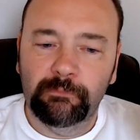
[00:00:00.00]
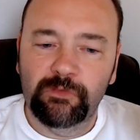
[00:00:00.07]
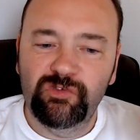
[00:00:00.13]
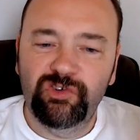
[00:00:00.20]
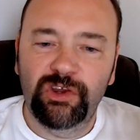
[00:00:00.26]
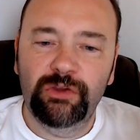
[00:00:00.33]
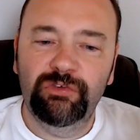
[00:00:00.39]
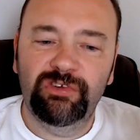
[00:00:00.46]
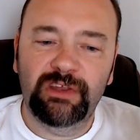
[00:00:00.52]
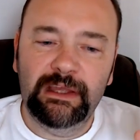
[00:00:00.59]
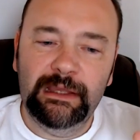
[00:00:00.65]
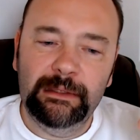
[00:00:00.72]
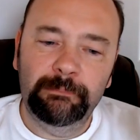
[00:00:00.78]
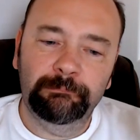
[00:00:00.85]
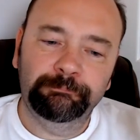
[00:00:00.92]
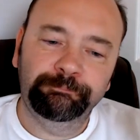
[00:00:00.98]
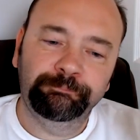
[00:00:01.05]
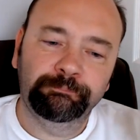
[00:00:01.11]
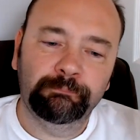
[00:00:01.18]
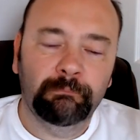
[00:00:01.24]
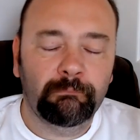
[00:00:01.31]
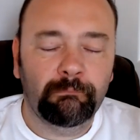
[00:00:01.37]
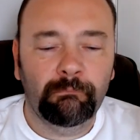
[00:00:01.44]
juicy.
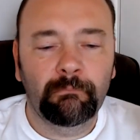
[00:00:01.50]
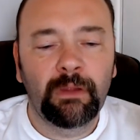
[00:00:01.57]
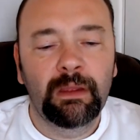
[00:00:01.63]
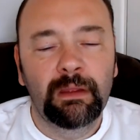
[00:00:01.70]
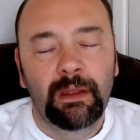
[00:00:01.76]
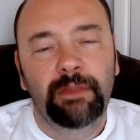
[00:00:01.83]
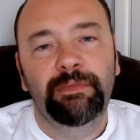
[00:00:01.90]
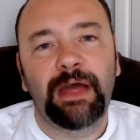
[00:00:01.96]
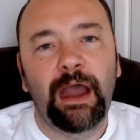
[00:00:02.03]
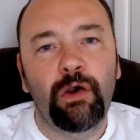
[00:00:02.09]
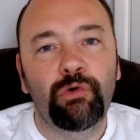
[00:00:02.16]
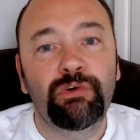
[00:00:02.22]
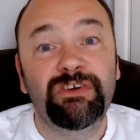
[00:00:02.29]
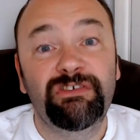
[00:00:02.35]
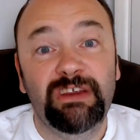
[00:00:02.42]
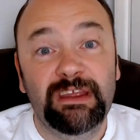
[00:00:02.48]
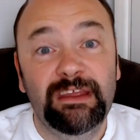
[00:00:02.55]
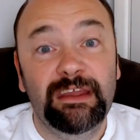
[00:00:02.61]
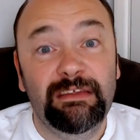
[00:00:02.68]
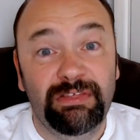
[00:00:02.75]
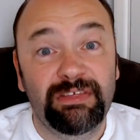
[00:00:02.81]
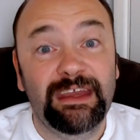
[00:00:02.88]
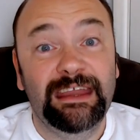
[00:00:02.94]
That
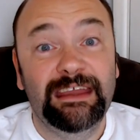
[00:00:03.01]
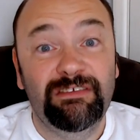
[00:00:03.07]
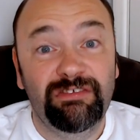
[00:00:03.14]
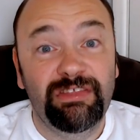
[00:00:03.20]
orangey thing is